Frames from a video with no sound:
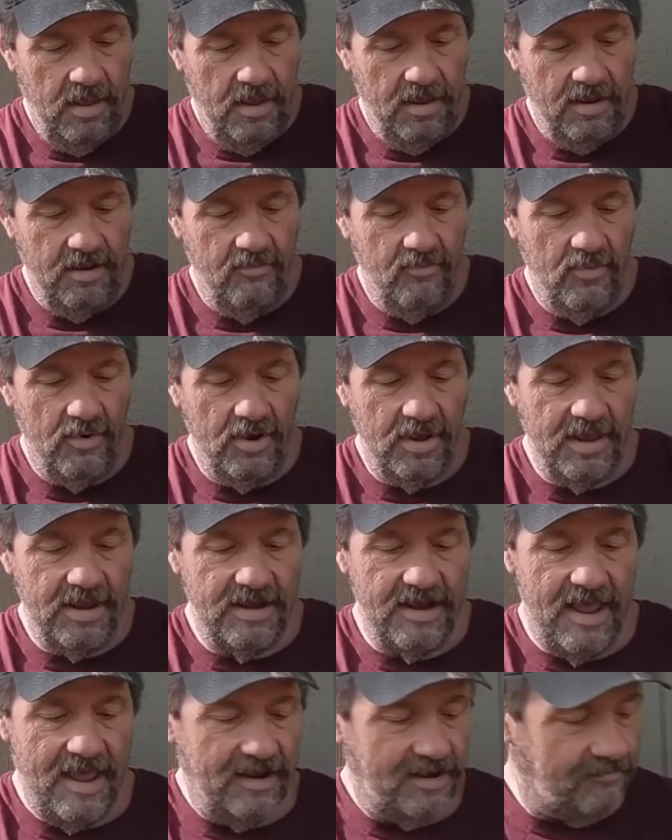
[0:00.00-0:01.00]
and then we'll get
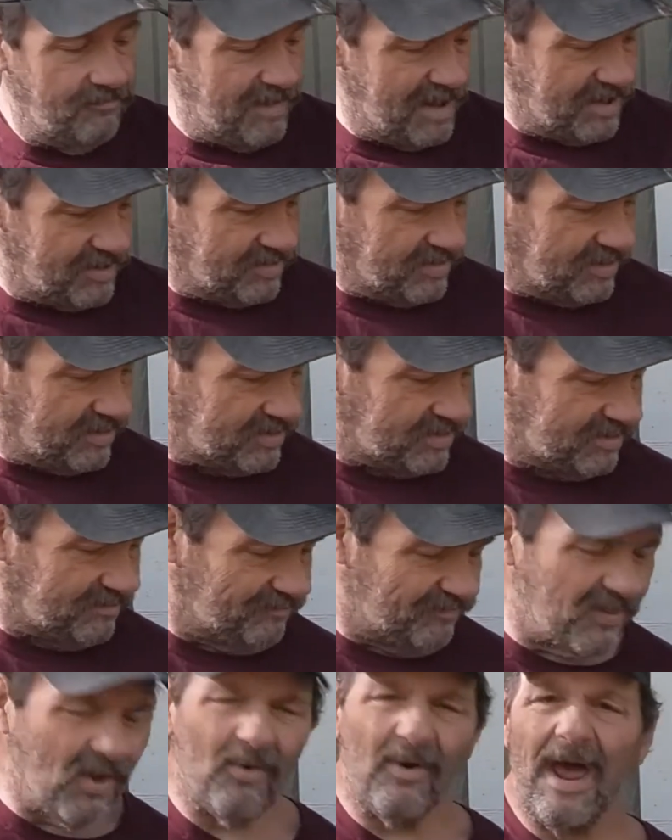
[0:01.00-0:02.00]
down to business.
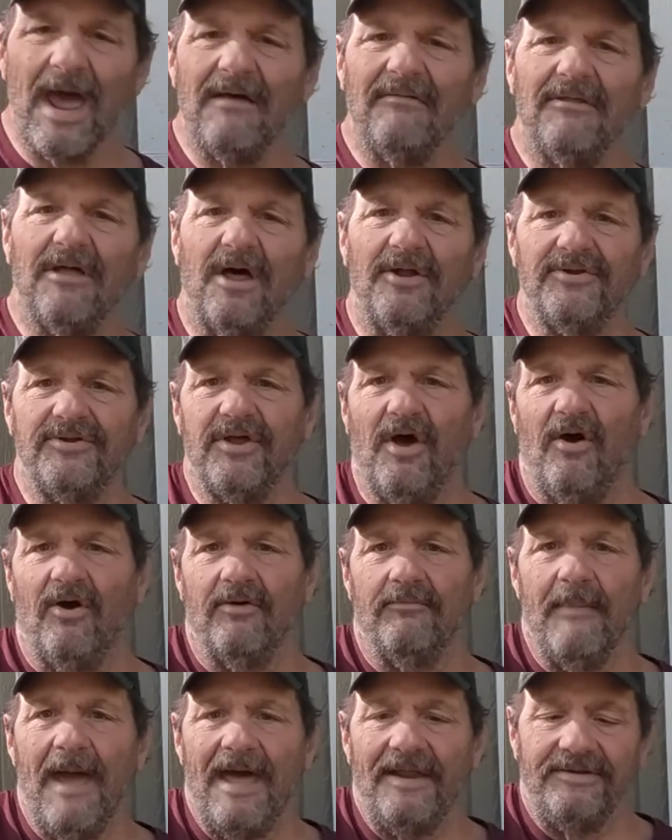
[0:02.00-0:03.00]
Don't have a lot to
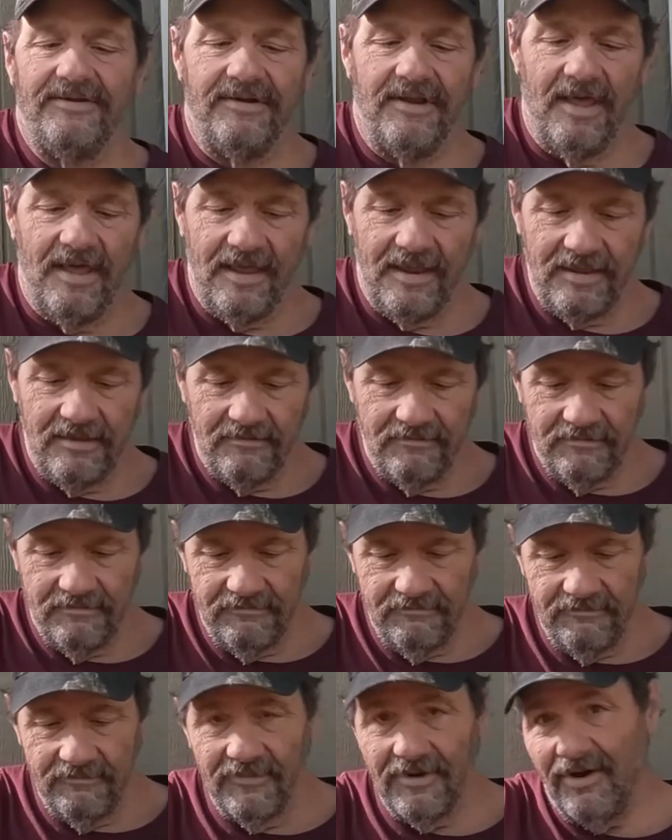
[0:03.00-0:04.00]
talk about today.
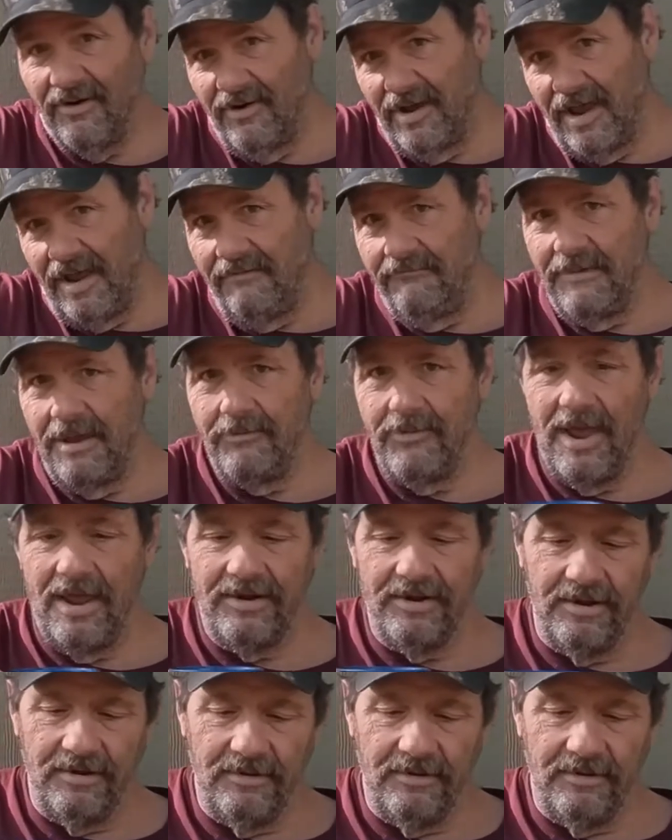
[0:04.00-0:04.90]
Okay, maybe I